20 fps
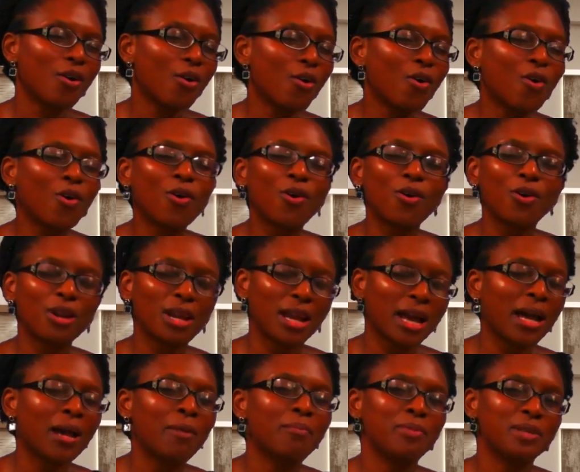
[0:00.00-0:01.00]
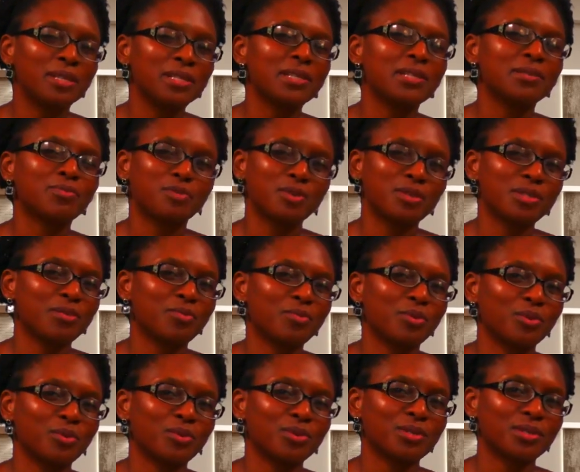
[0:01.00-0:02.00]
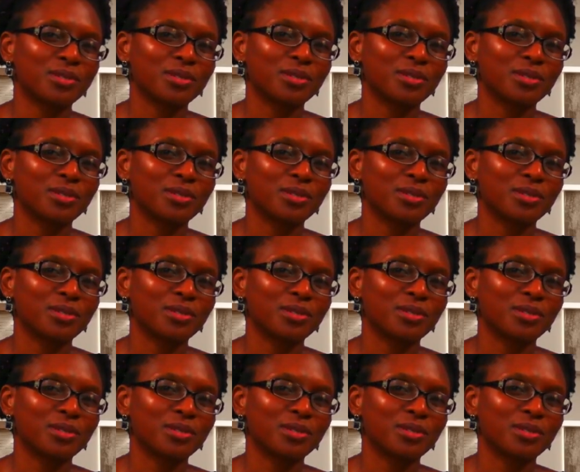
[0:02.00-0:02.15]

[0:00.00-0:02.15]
All are basic principles.